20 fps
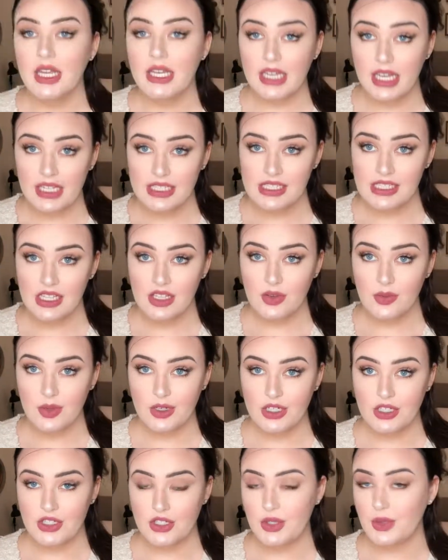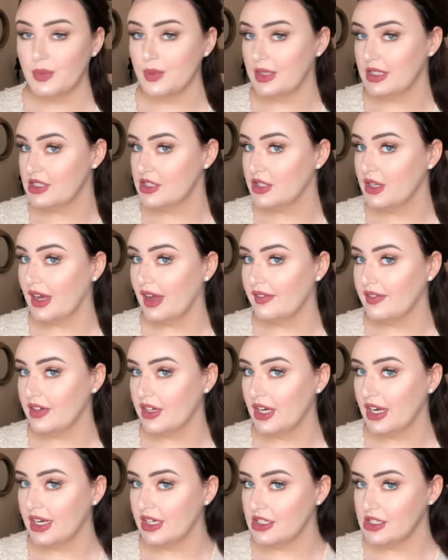Next thing you want to do once you have
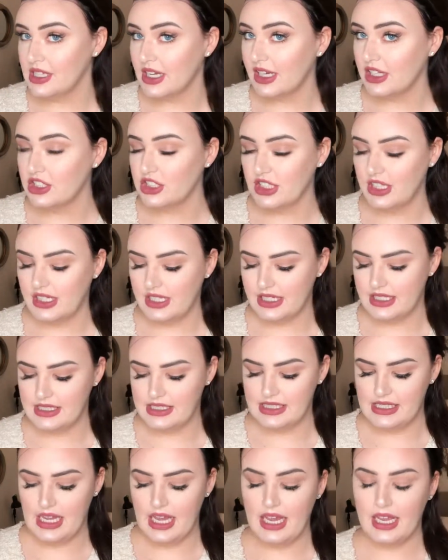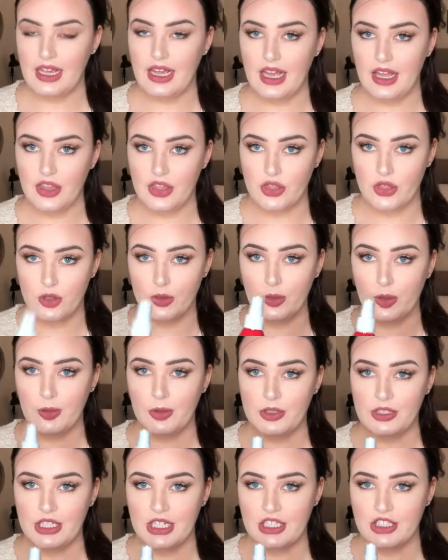your hair sectioned is take a thermal
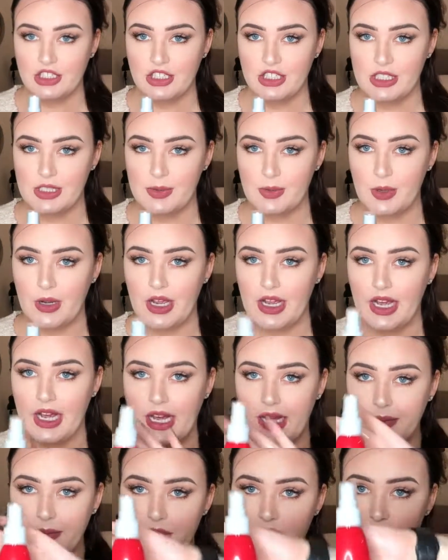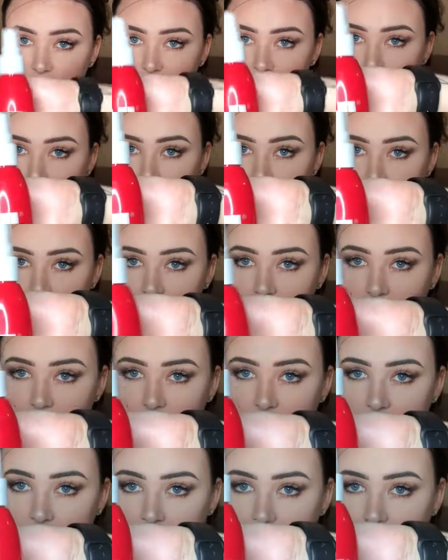protection spray. I'm using Chi